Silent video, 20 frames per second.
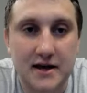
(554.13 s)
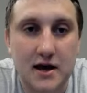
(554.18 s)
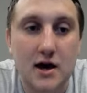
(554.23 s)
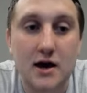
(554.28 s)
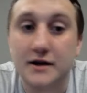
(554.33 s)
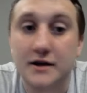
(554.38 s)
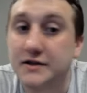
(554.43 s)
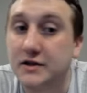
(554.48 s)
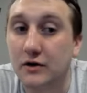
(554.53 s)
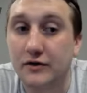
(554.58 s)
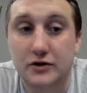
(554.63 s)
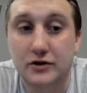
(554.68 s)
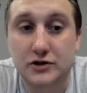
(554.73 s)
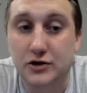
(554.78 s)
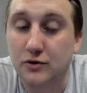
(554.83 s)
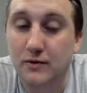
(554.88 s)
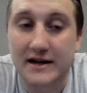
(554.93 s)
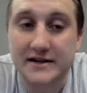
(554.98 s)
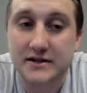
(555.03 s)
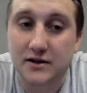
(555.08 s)
So there's
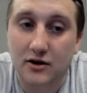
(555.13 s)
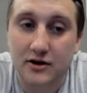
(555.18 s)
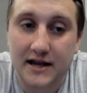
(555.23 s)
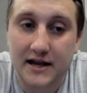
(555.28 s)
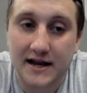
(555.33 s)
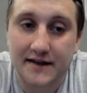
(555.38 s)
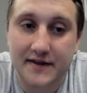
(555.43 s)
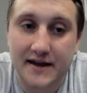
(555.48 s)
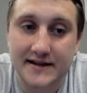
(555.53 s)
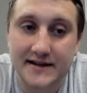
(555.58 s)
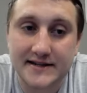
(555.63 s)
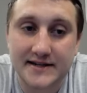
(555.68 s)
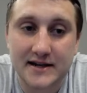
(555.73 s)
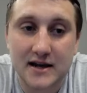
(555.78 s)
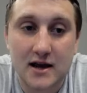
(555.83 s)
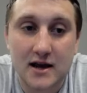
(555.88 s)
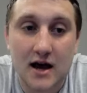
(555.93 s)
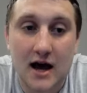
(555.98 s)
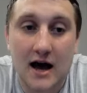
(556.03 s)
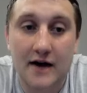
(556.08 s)
two ways of looking at this.
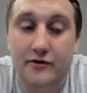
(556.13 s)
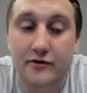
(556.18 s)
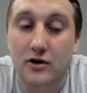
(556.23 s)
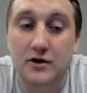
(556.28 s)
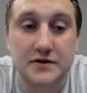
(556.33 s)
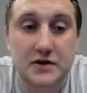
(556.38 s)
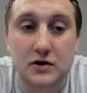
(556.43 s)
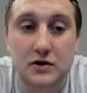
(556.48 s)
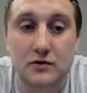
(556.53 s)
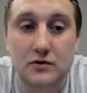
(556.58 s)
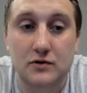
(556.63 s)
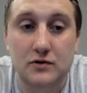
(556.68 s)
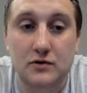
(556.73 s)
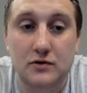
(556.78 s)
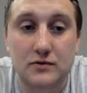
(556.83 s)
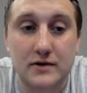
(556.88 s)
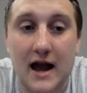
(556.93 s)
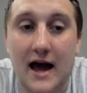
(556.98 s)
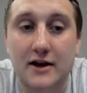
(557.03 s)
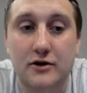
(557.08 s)
They're also
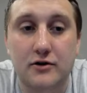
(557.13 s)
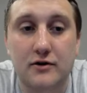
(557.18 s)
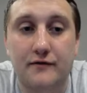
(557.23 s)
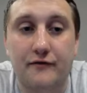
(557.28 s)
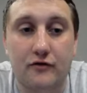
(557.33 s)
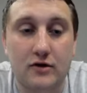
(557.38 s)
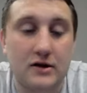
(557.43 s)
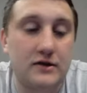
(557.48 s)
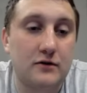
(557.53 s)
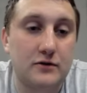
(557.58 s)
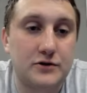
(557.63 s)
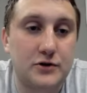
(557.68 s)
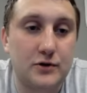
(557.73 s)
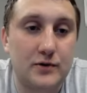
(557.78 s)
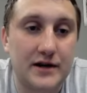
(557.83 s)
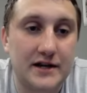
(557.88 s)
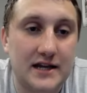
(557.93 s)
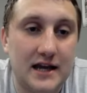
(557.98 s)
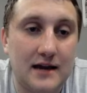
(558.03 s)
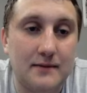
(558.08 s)
not a good free-throw
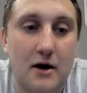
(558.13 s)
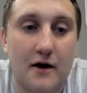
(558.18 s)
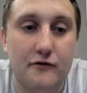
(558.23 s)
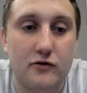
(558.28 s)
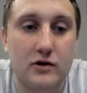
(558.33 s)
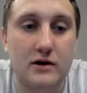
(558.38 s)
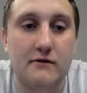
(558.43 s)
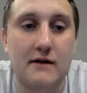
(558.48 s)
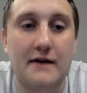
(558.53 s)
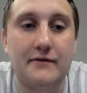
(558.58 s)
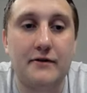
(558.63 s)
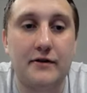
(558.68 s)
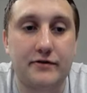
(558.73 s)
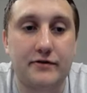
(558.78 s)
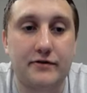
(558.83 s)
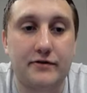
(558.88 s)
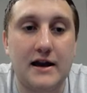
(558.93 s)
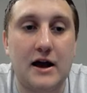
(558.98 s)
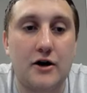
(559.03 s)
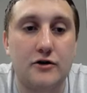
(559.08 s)
shooting team, hovering around the
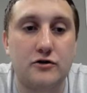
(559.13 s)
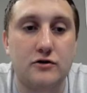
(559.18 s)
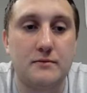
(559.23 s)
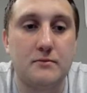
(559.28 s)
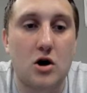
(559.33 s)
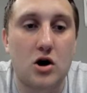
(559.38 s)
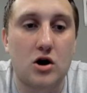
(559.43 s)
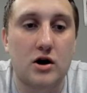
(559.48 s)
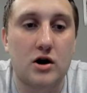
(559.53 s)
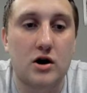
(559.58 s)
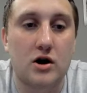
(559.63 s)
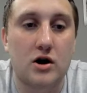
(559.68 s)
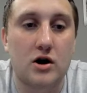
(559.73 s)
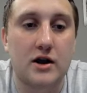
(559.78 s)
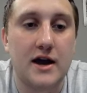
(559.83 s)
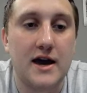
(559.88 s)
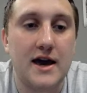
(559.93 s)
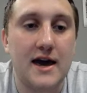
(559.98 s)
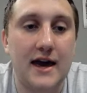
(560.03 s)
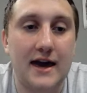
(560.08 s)
300 mark
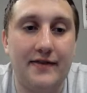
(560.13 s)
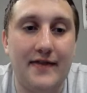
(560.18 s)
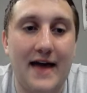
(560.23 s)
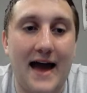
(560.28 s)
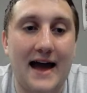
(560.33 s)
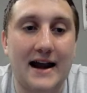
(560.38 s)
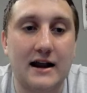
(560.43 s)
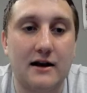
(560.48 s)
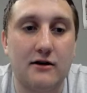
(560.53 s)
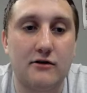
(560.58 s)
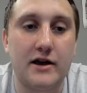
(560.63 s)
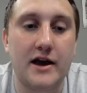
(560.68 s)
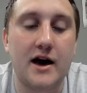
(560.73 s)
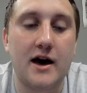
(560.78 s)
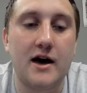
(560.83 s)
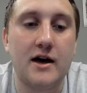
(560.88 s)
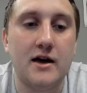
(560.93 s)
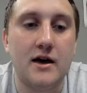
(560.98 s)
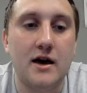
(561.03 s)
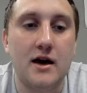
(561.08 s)
in that
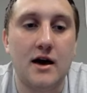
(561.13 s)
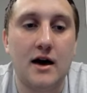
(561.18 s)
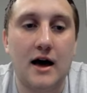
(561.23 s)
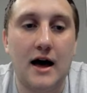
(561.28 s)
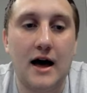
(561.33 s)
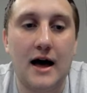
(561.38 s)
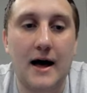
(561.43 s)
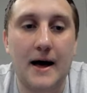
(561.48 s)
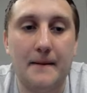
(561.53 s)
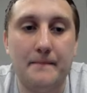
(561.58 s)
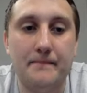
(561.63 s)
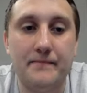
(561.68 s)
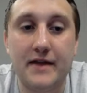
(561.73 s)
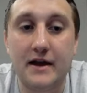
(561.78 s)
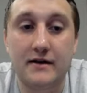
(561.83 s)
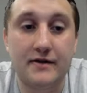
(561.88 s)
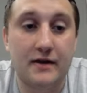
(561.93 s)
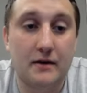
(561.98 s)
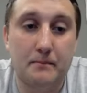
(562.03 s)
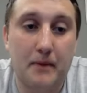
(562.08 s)
area.
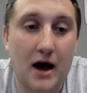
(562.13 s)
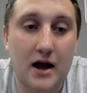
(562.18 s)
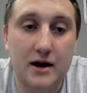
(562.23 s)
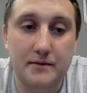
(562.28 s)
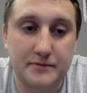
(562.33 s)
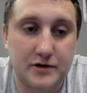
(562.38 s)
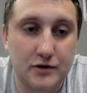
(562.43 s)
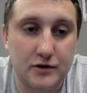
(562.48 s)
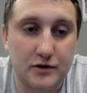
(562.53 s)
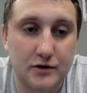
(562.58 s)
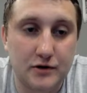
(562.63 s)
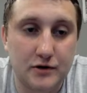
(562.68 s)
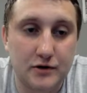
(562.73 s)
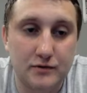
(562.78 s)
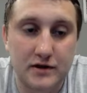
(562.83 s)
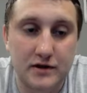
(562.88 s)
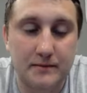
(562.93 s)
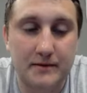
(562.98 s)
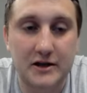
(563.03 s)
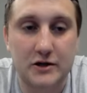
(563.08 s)
They're bottom 2 in
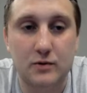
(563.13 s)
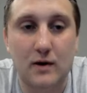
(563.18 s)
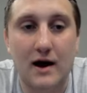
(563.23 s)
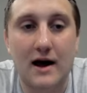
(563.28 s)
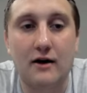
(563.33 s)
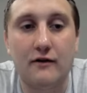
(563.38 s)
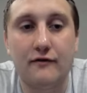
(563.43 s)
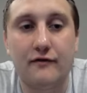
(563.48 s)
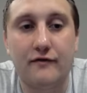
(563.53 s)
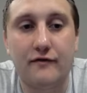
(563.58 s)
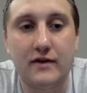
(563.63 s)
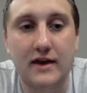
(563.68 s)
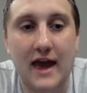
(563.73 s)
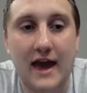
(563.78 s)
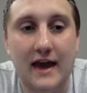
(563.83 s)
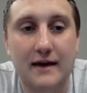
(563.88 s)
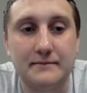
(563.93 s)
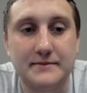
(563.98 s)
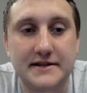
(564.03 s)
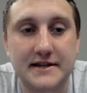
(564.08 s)
the Big 12
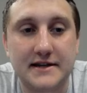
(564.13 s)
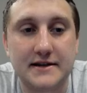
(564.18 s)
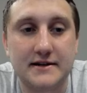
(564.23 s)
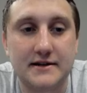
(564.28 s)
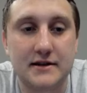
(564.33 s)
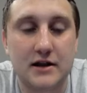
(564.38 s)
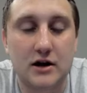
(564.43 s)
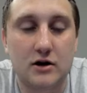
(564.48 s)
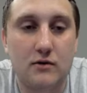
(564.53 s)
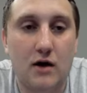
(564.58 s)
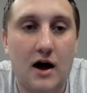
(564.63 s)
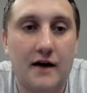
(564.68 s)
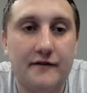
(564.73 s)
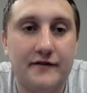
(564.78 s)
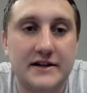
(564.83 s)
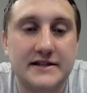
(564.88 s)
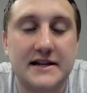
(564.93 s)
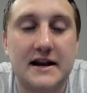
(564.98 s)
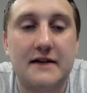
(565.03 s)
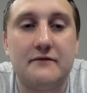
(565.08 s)
games and, you know,
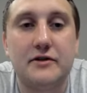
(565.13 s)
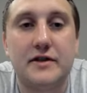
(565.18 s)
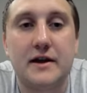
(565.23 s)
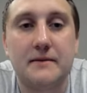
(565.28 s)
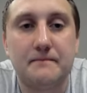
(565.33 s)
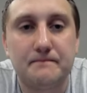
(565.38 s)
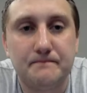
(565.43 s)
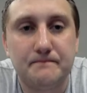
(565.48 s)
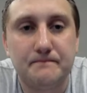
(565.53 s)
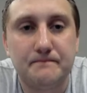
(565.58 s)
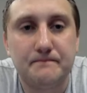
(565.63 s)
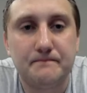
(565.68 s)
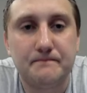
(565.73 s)
offense and everything.